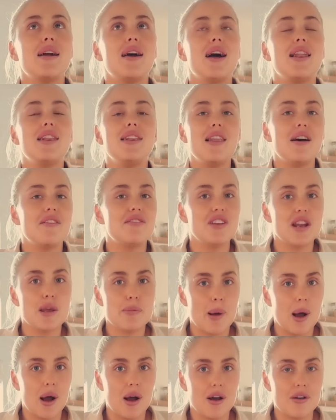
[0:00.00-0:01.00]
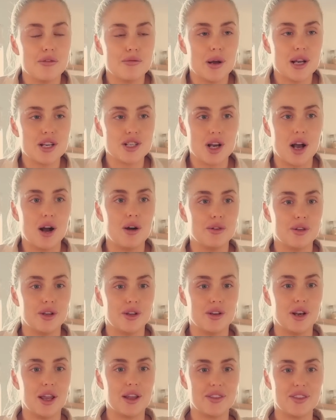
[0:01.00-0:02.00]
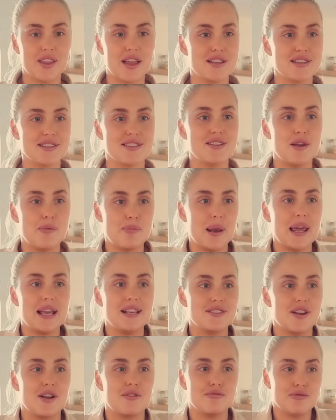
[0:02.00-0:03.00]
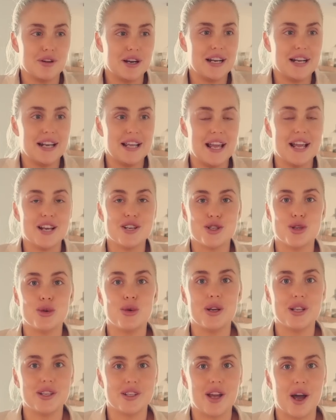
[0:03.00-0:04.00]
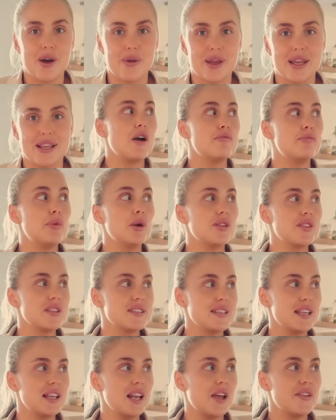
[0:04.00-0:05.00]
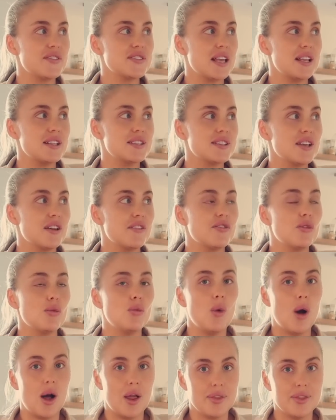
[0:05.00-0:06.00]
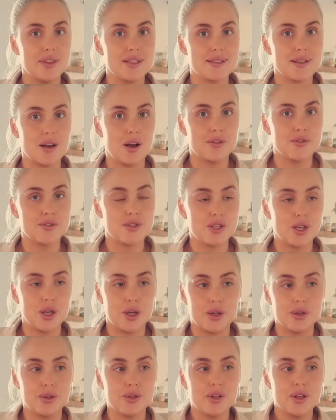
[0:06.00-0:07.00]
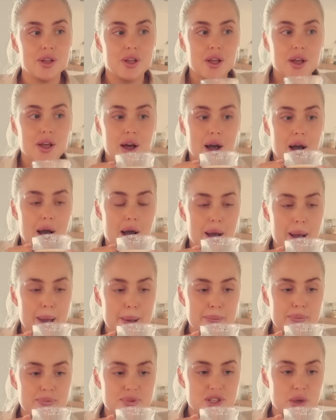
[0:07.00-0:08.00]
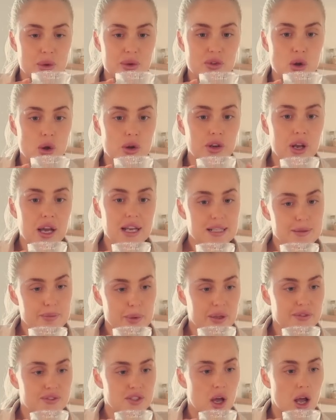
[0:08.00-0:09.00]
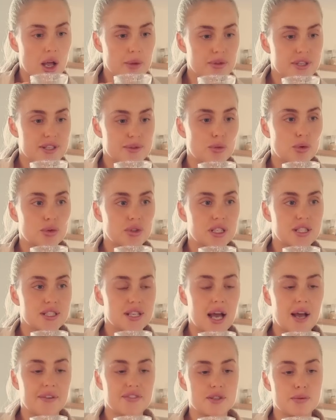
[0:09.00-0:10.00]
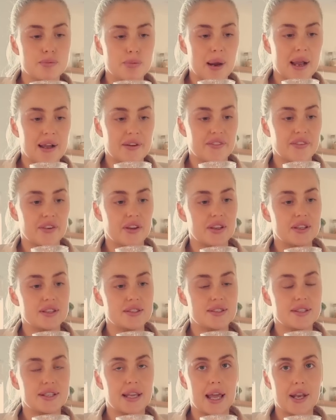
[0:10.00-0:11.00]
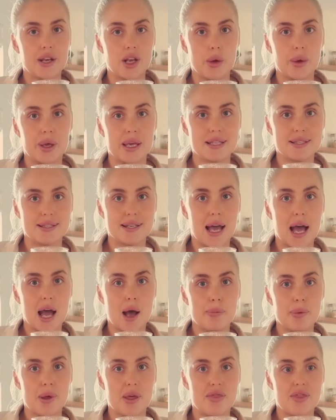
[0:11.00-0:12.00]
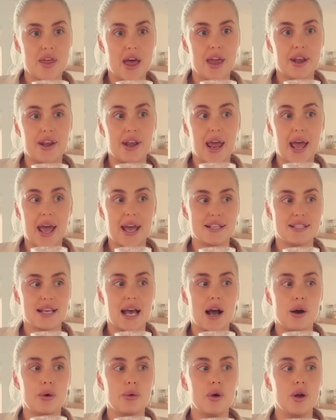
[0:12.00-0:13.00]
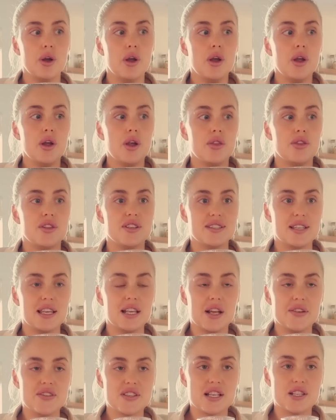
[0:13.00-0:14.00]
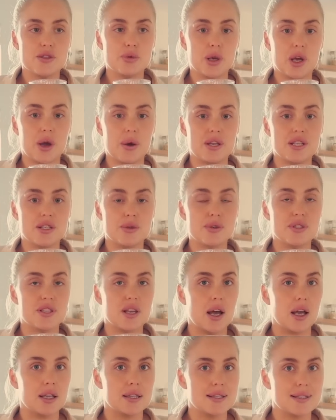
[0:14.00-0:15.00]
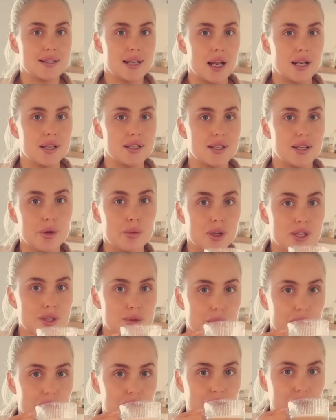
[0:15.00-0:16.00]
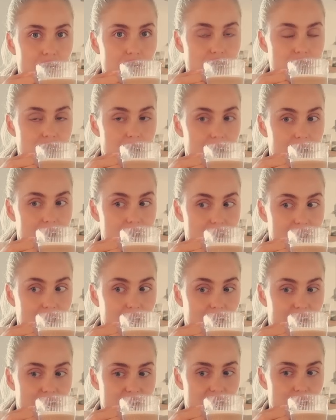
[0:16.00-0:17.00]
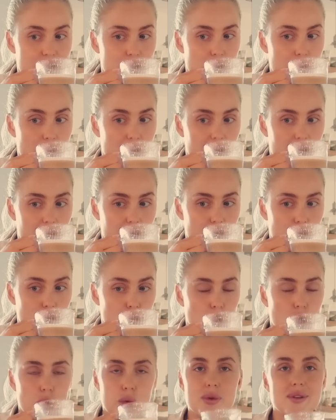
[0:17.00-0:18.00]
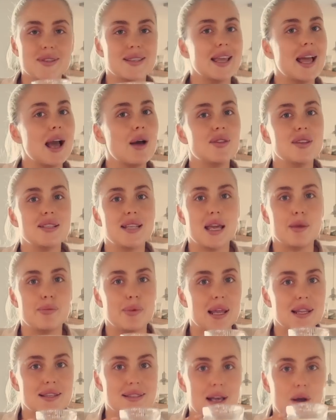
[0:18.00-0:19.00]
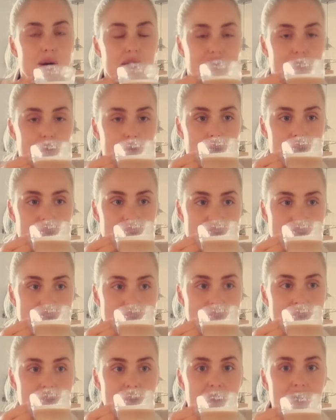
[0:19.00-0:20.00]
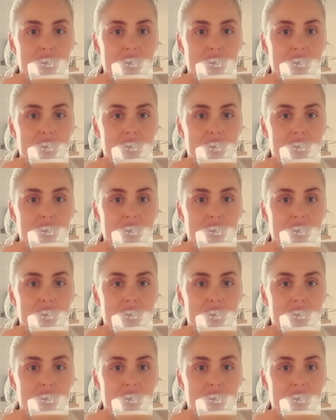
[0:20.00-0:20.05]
a lovely part of my childhood. Like, that's a place I really enjoyed going. I booked the Sea Life Centre for one this afternoon, um, so we've got a nice bit of time this morning to have some breakfast, get Noah his nap, and then head out. The Sea Life Centre we're going to is at Hunstanton. Once we've finished at the Sea Life Centre, we might go for a walk. We'll see how the day plans out. I feel like there's